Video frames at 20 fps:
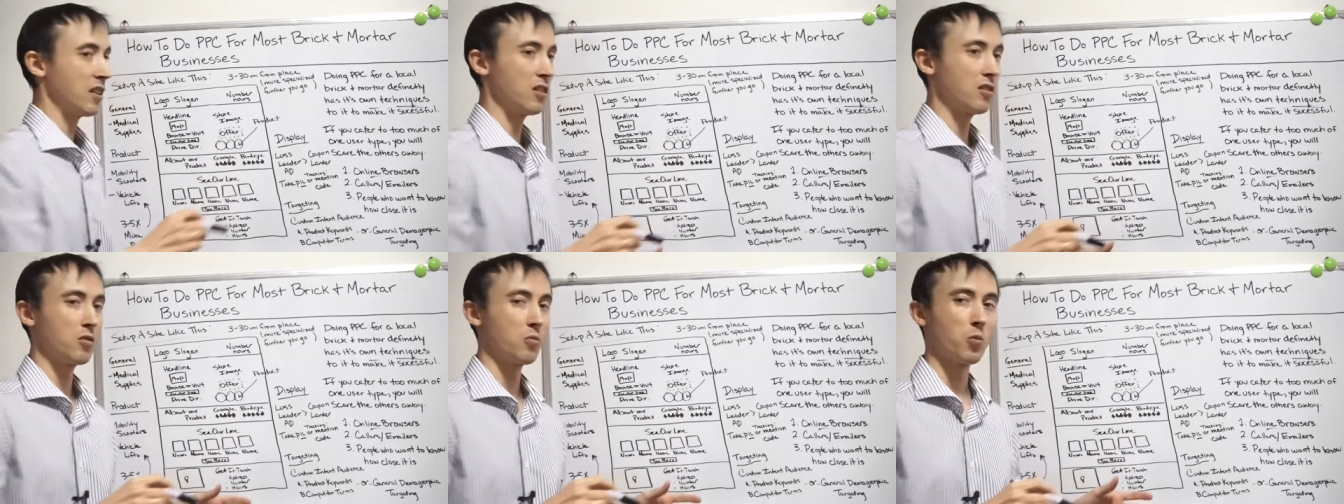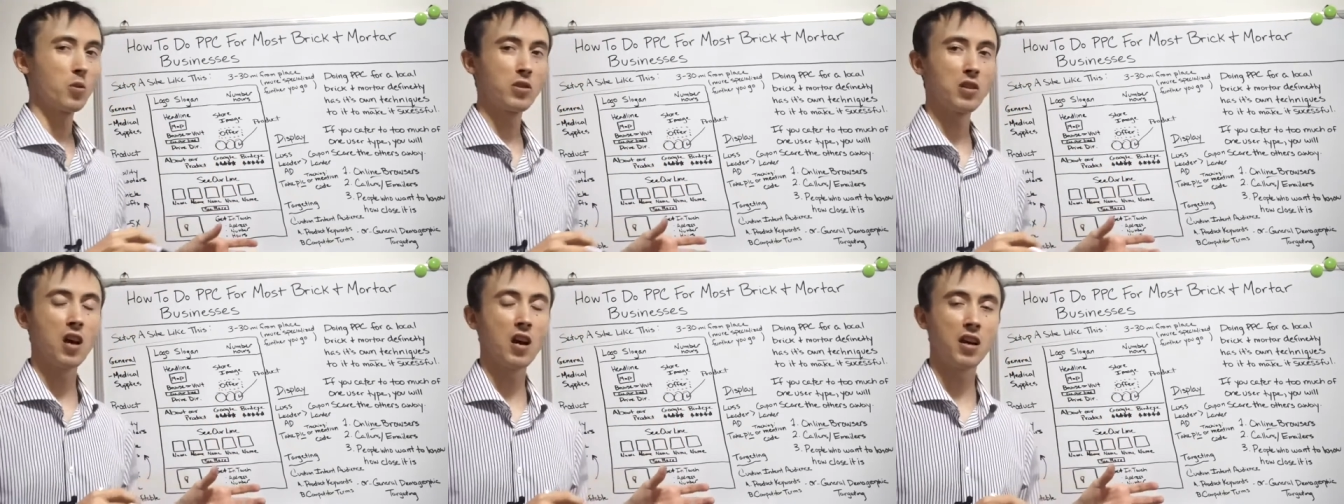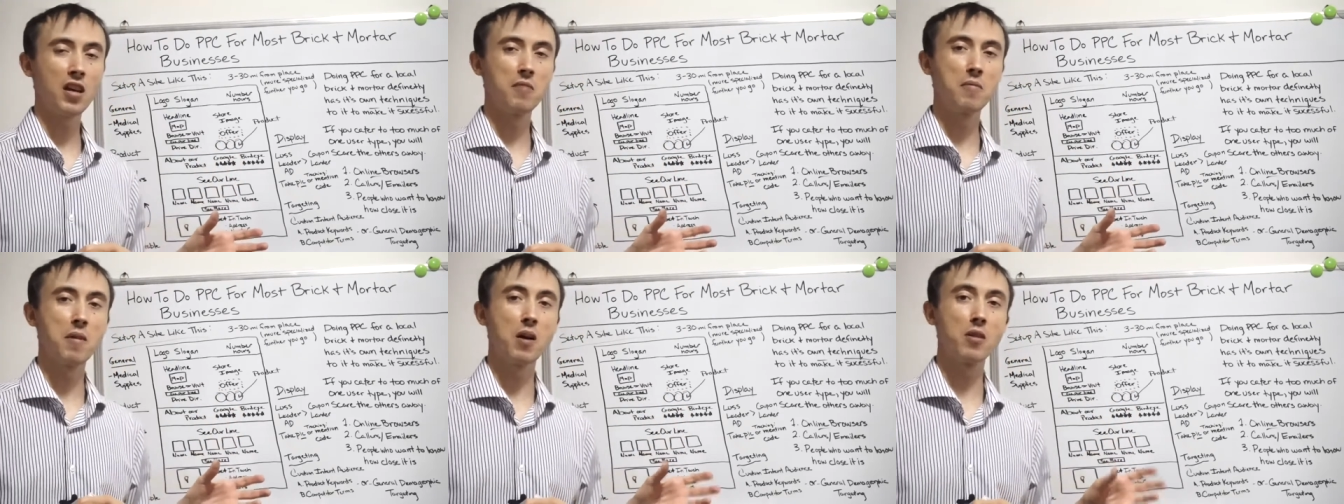since we're
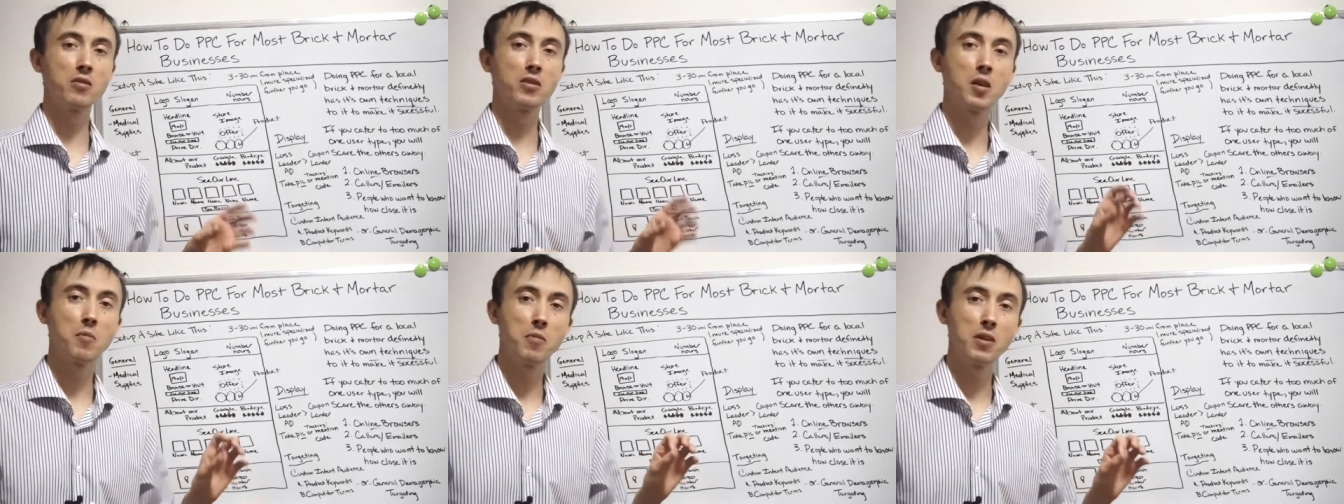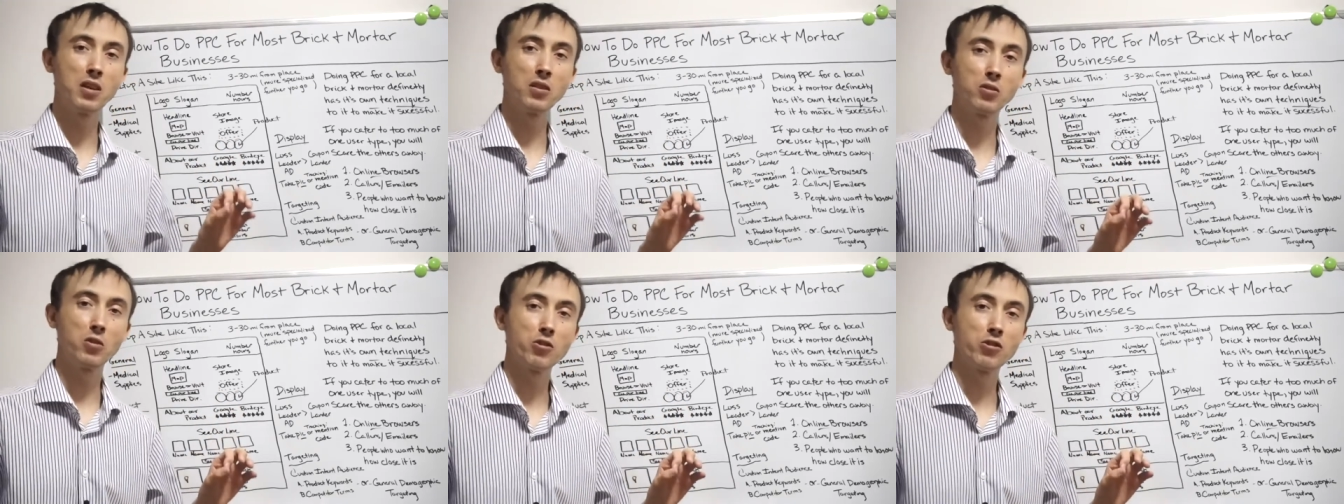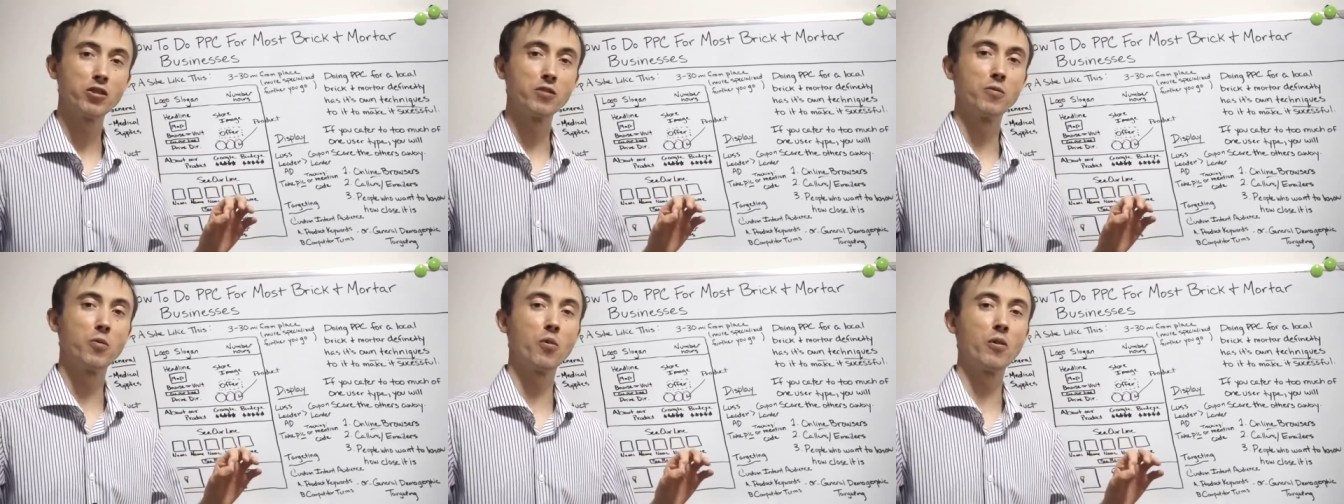talking about somebody
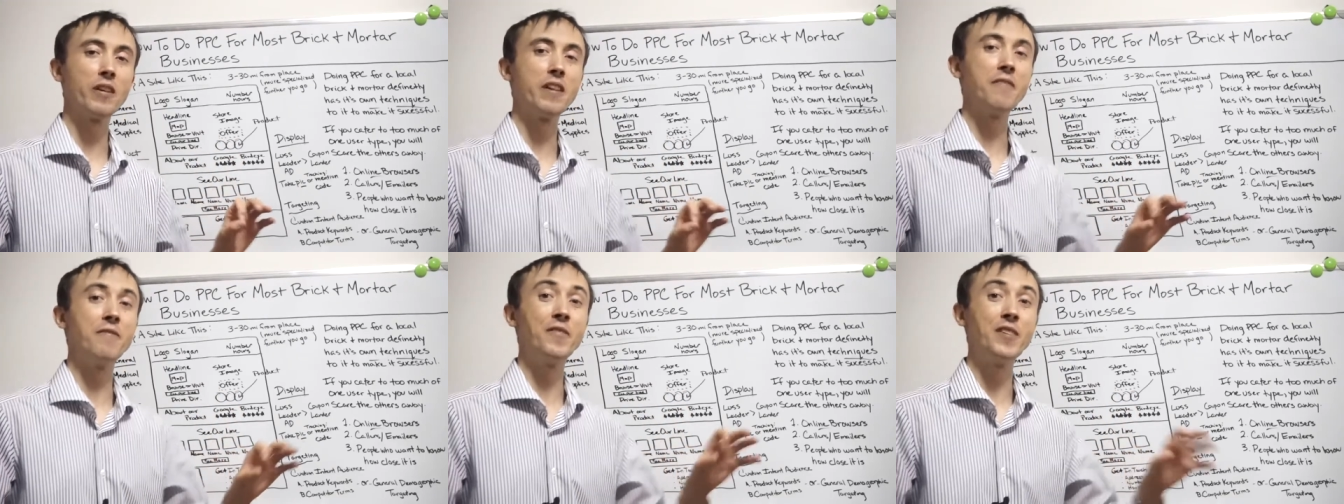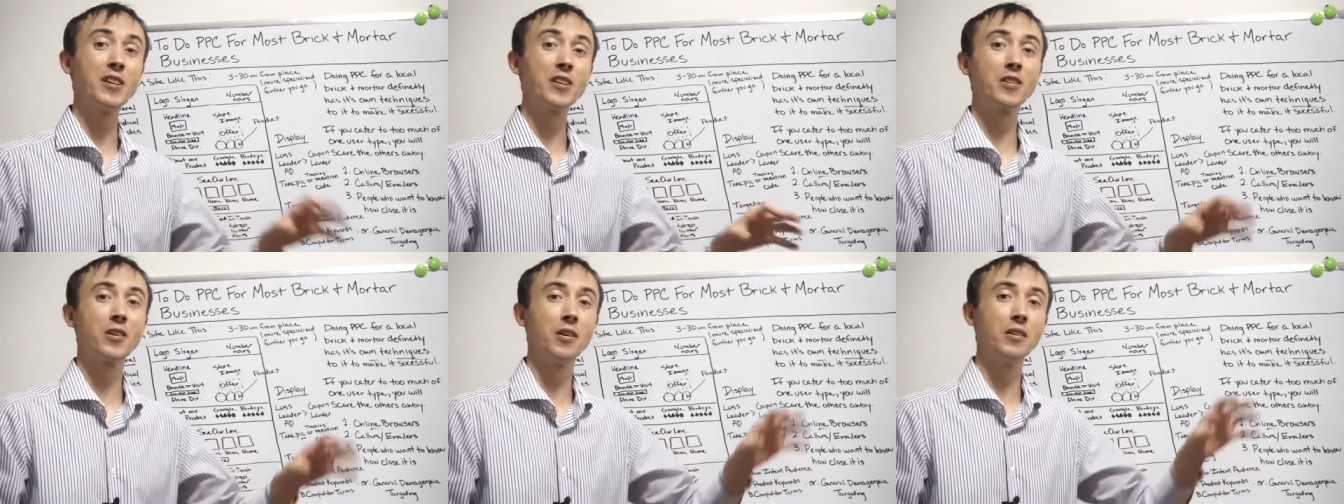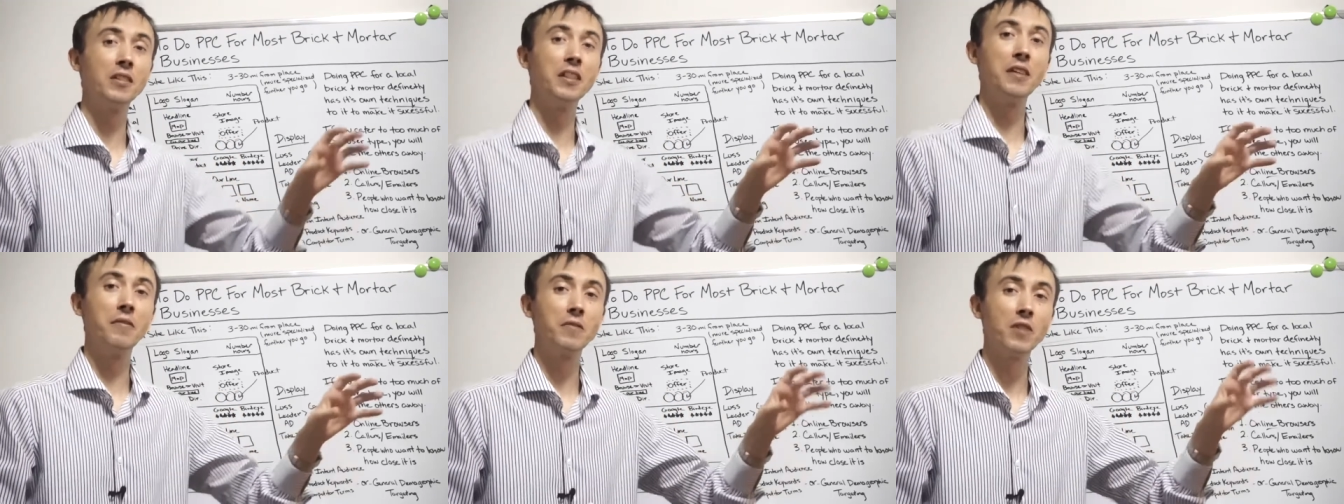searching for a
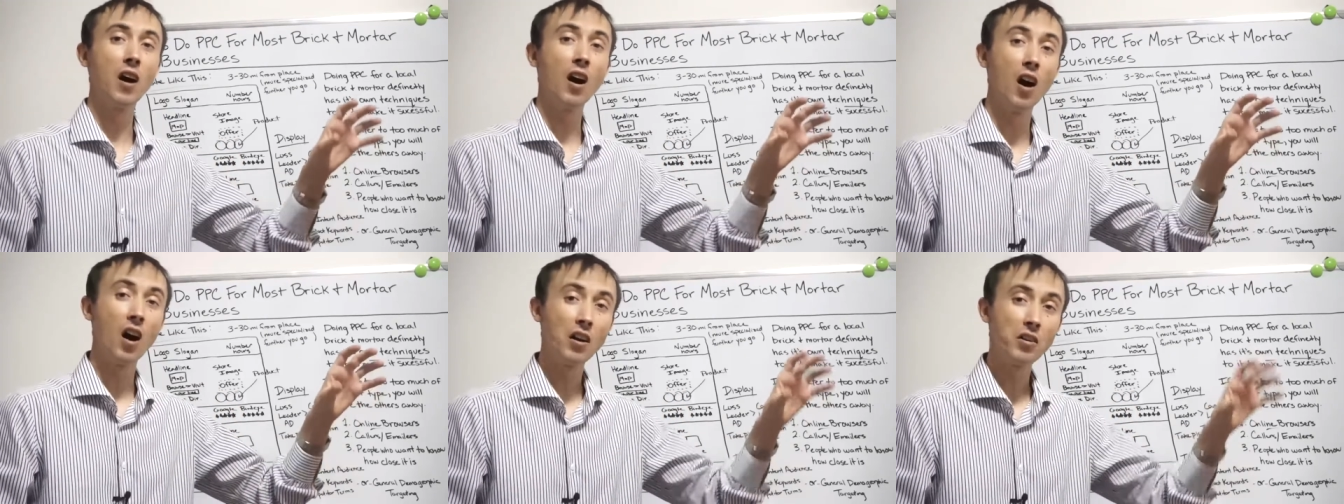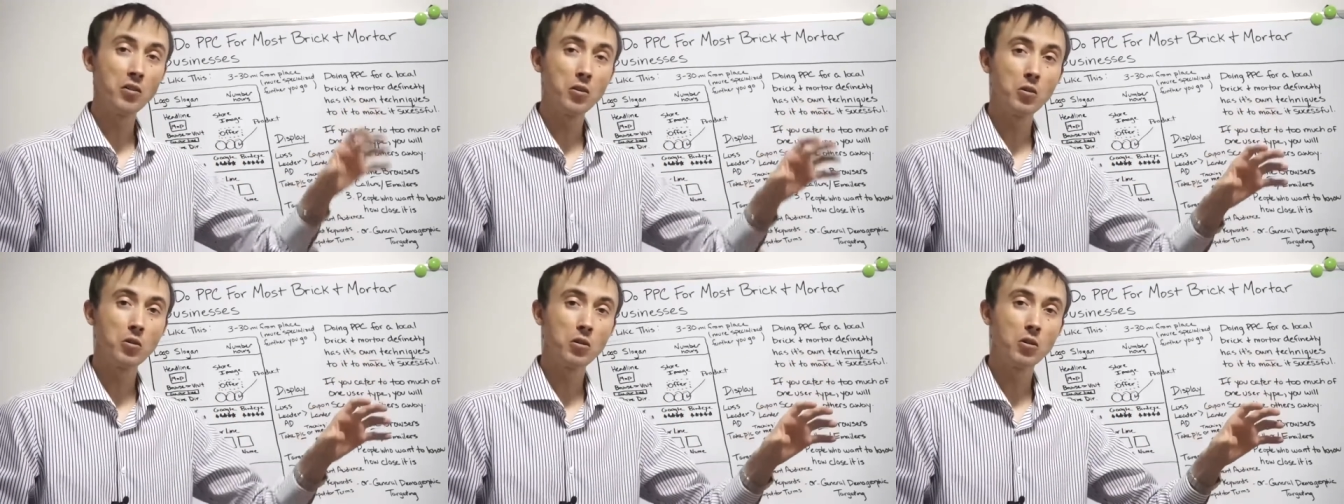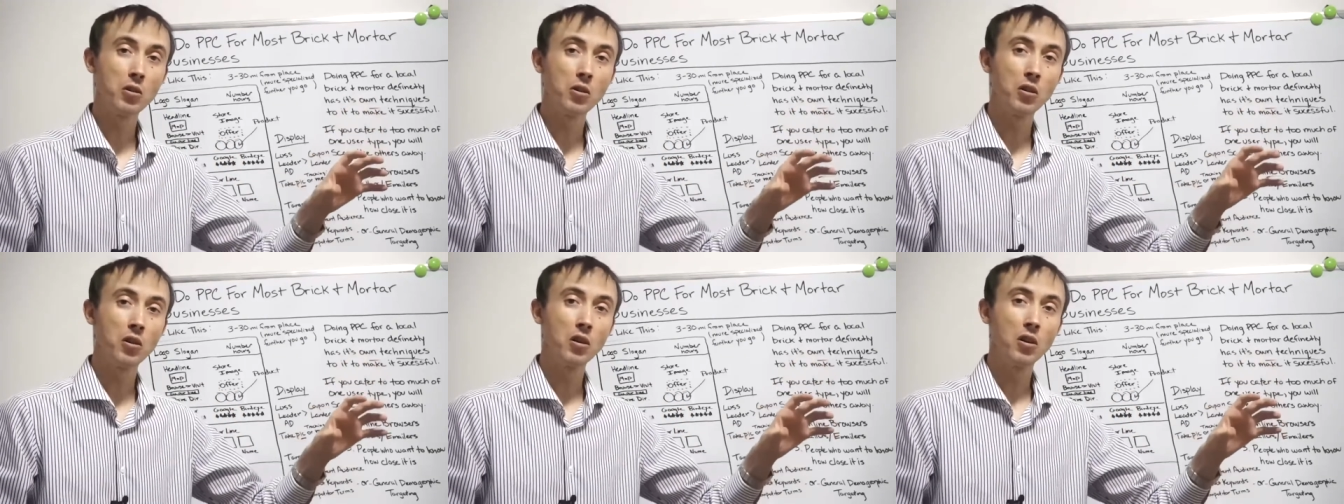vehicle lift on
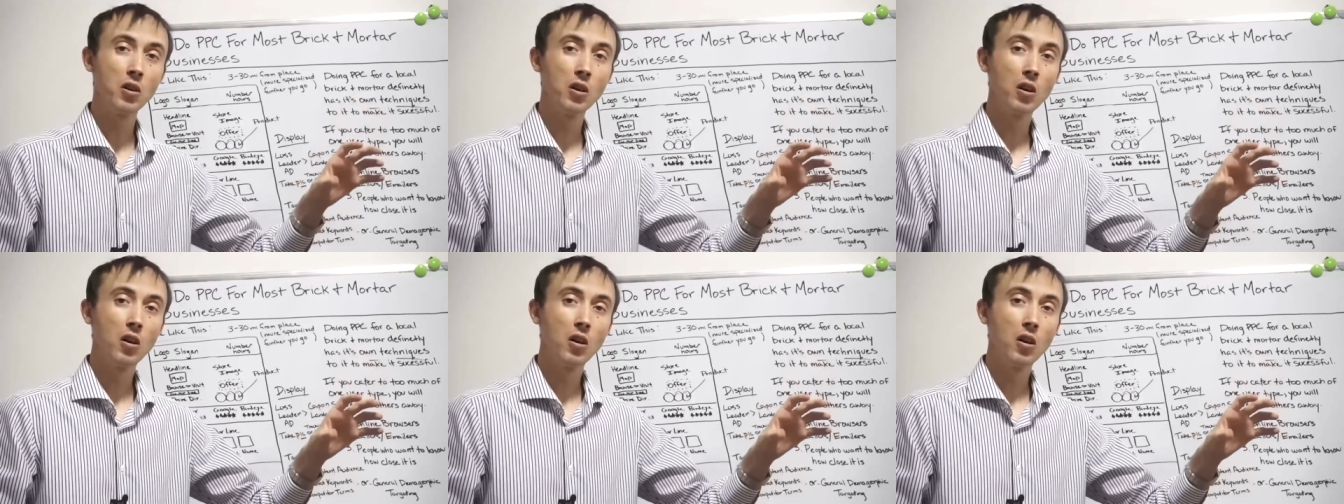Google